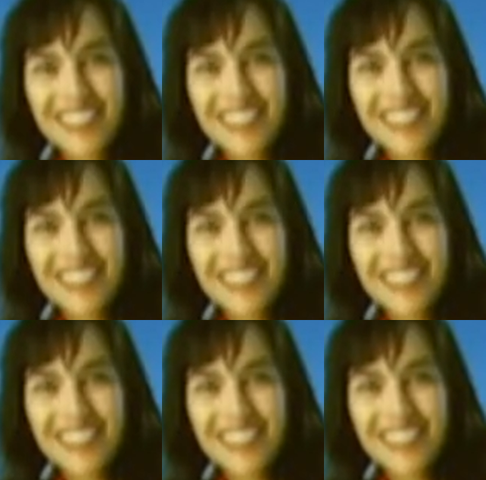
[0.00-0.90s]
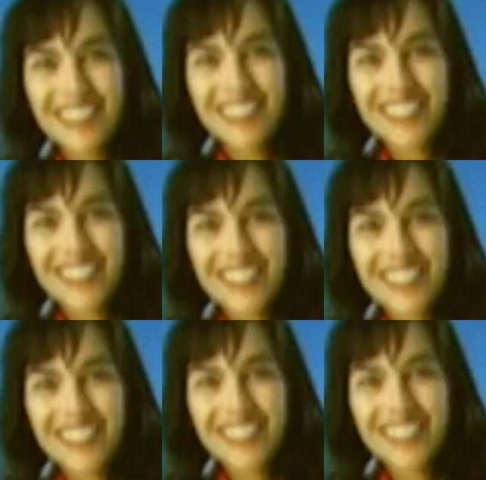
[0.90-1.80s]

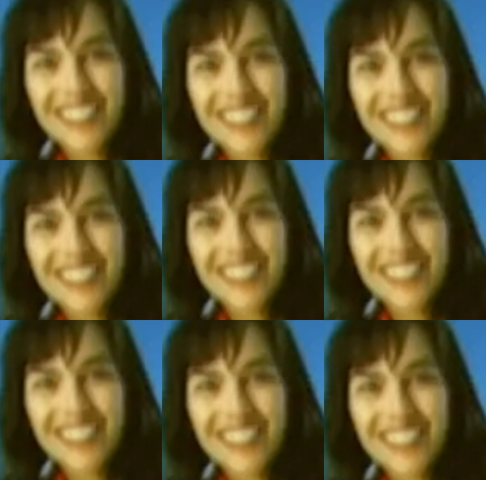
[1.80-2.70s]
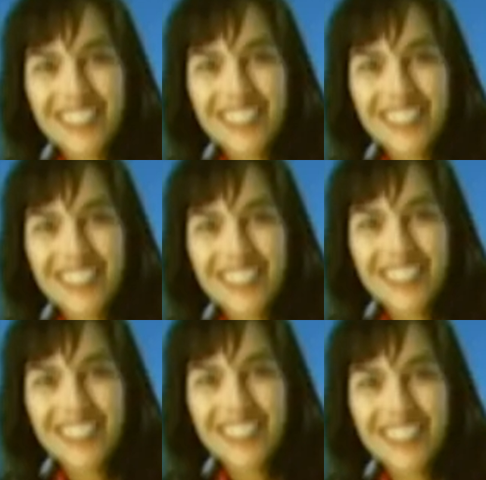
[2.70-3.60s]

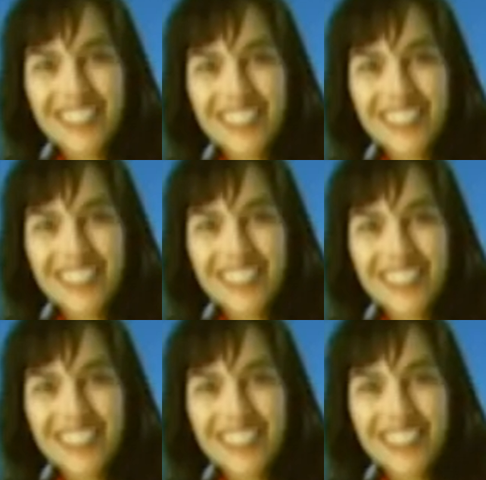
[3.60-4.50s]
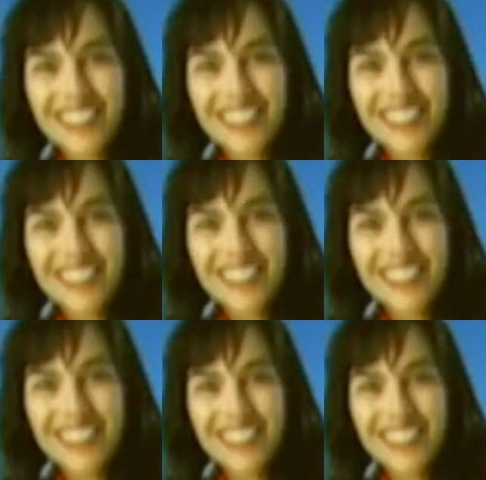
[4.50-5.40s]

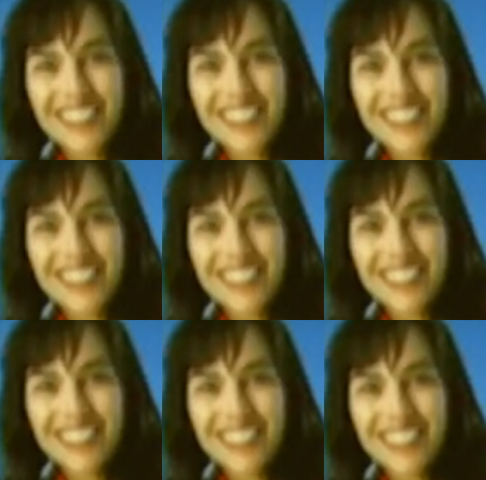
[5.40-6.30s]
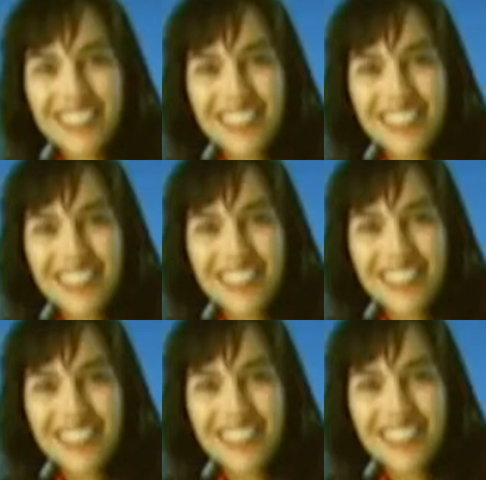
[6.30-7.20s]

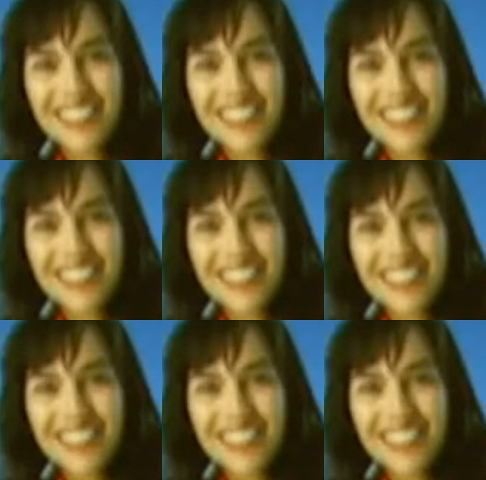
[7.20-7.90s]
This person isn't speaking.